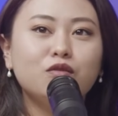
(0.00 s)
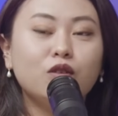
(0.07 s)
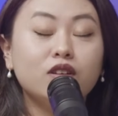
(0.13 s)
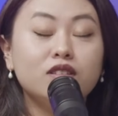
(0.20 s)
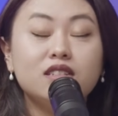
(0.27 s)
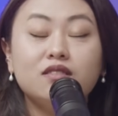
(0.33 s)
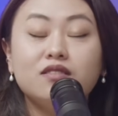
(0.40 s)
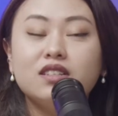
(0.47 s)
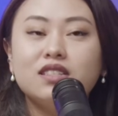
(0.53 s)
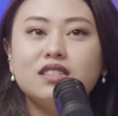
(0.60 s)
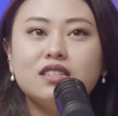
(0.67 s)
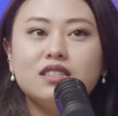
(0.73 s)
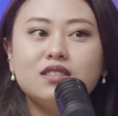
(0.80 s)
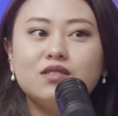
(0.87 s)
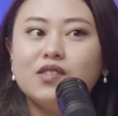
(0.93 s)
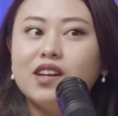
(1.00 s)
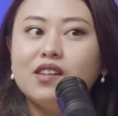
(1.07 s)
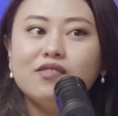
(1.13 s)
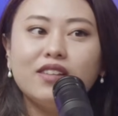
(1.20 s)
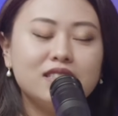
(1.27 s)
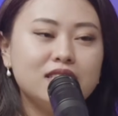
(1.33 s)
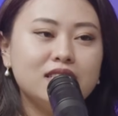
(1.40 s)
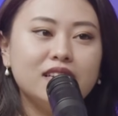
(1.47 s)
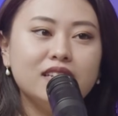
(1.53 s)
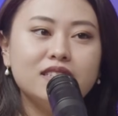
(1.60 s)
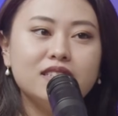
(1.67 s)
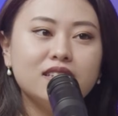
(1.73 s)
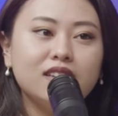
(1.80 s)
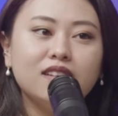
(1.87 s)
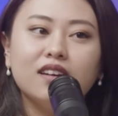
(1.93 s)
foreign service is very
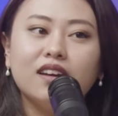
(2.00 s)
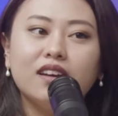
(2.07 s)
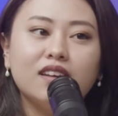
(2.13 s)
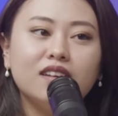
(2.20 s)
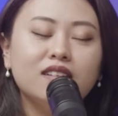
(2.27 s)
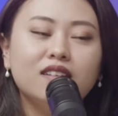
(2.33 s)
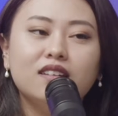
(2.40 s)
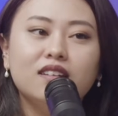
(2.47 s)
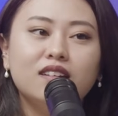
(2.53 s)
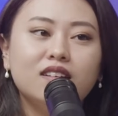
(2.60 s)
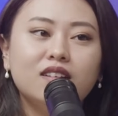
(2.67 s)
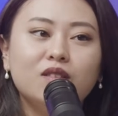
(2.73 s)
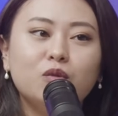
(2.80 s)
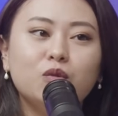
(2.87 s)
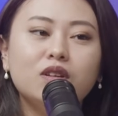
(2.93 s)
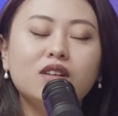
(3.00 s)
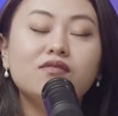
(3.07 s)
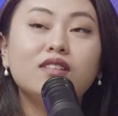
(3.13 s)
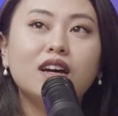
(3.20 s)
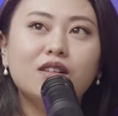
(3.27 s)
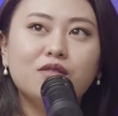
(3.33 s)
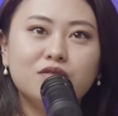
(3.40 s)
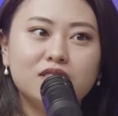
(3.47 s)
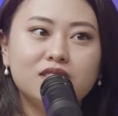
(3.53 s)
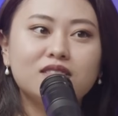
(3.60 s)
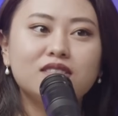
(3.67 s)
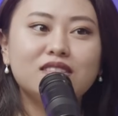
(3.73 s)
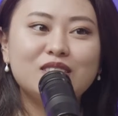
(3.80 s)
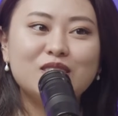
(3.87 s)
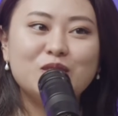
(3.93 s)
fascinating. I would have loved
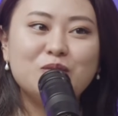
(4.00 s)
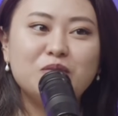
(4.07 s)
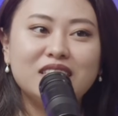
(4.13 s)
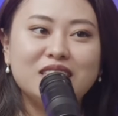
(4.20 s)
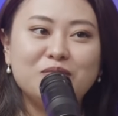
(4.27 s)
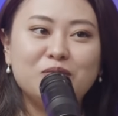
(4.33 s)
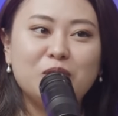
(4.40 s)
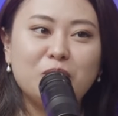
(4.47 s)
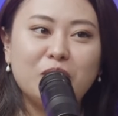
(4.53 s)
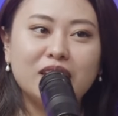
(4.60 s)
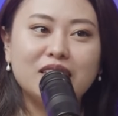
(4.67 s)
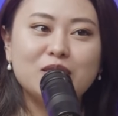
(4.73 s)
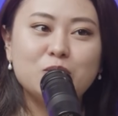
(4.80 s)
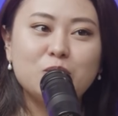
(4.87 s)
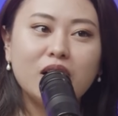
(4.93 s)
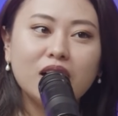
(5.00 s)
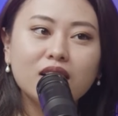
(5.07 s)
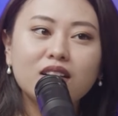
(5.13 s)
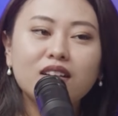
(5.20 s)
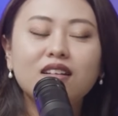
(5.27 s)
to be a diplomat as well.